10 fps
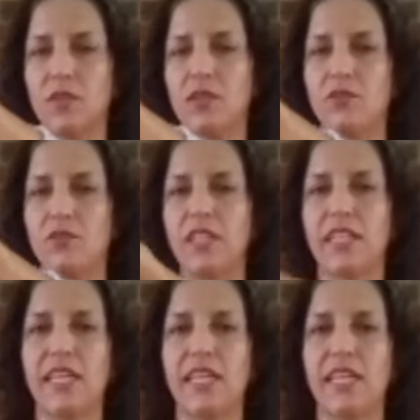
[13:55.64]

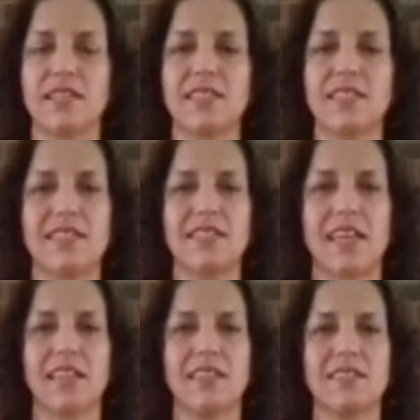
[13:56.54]
Release. Let's take
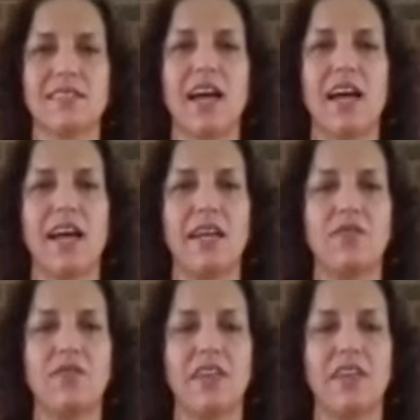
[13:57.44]
second side,
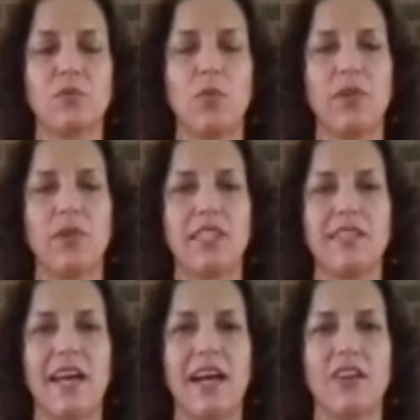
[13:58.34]
fingers pointed
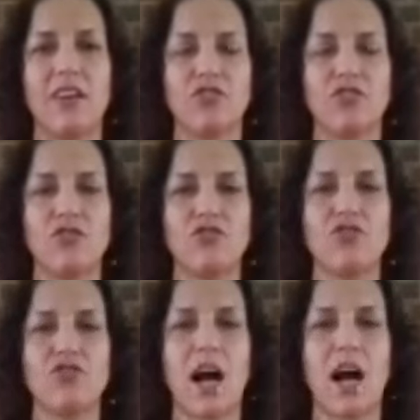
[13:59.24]
down, and you'll use
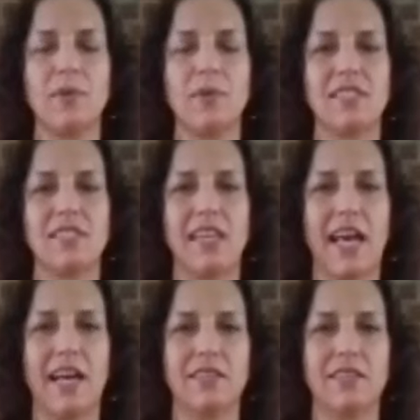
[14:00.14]
your opposite
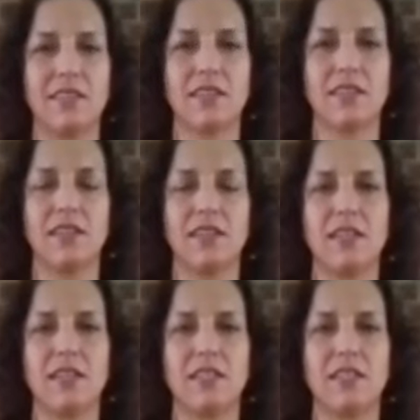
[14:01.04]
hand
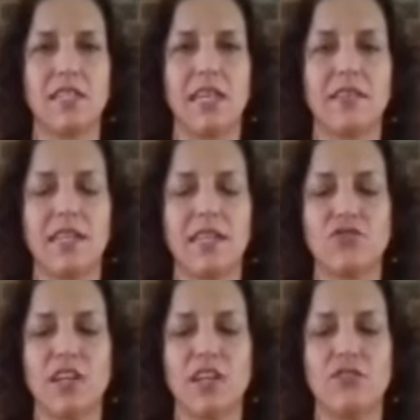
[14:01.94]
to get that
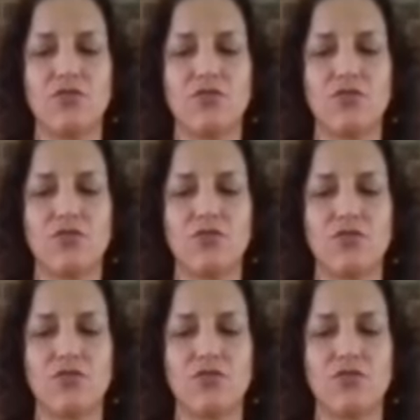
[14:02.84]
stretch.